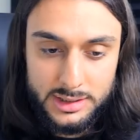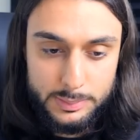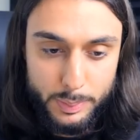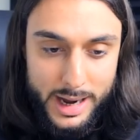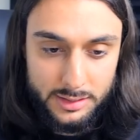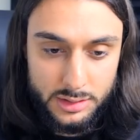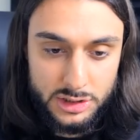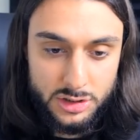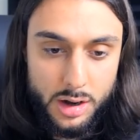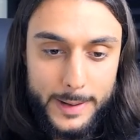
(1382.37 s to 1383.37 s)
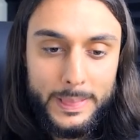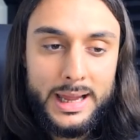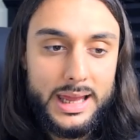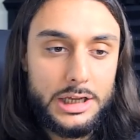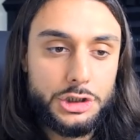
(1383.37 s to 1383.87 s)
this back to the start,
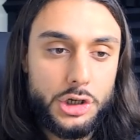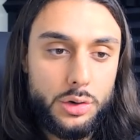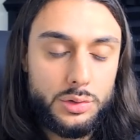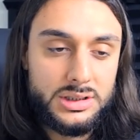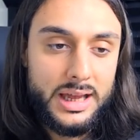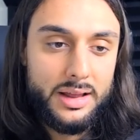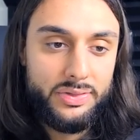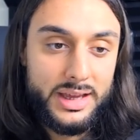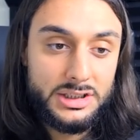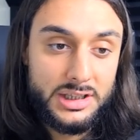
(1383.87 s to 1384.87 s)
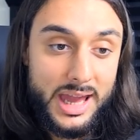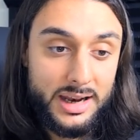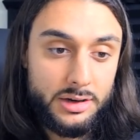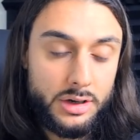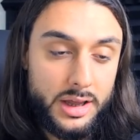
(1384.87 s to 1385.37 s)
it shows this
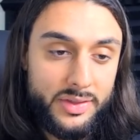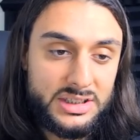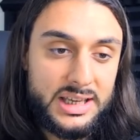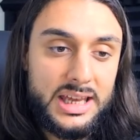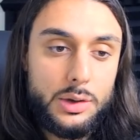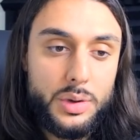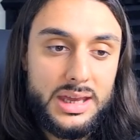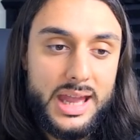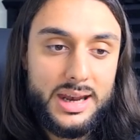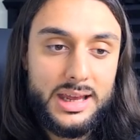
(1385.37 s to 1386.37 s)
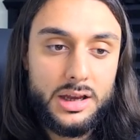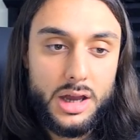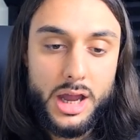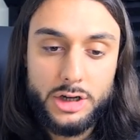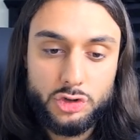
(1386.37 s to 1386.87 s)
getting uh, this Kiwi getting
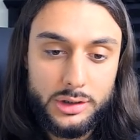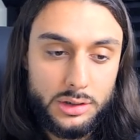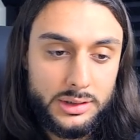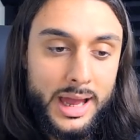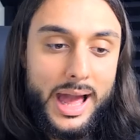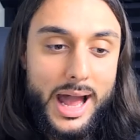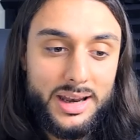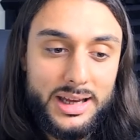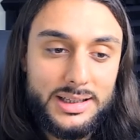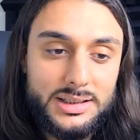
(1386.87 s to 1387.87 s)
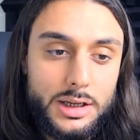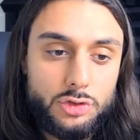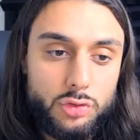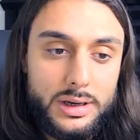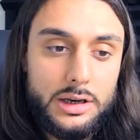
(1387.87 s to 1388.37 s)
uh, drilled, and you can see
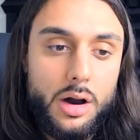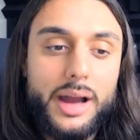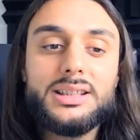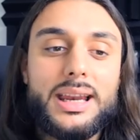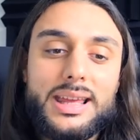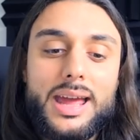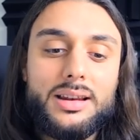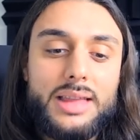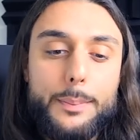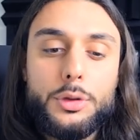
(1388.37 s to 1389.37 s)
it's really nice. And again, that